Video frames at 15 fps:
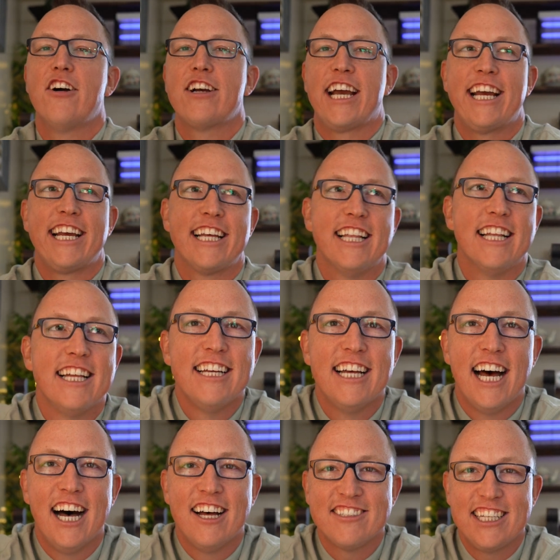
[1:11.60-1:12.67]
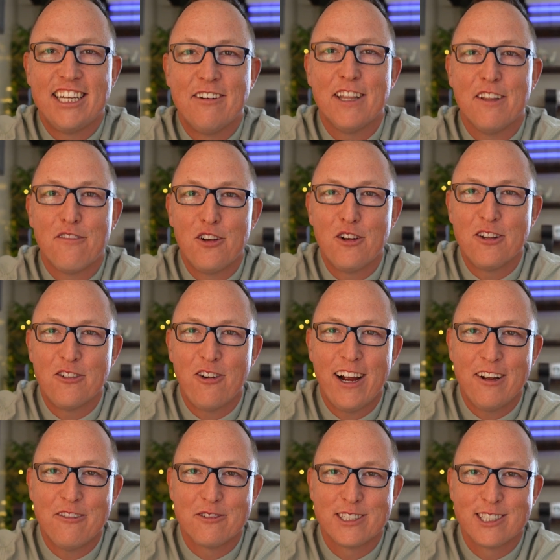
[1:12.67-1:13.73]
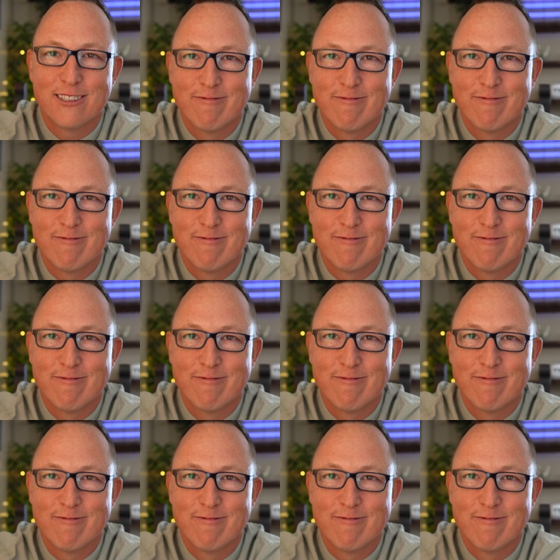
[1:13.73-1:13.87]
Okay, I'll see you when the food arrives.